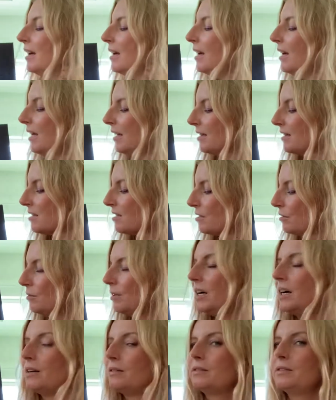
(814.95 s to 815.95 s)
And so
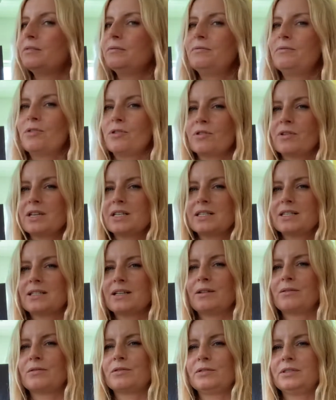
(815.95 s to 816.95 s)
our
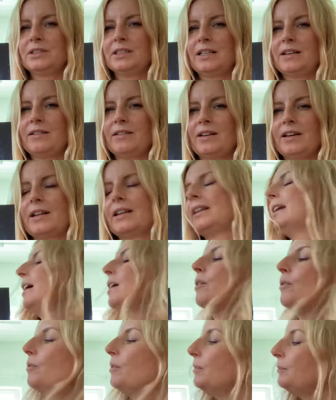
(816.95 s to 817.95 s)
Vorisaurus
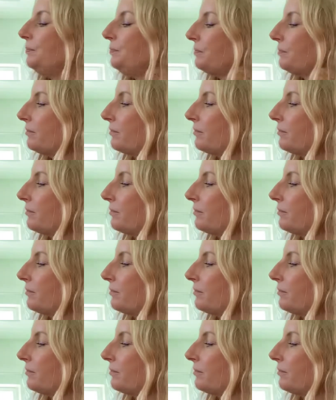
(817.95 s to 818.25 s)
now,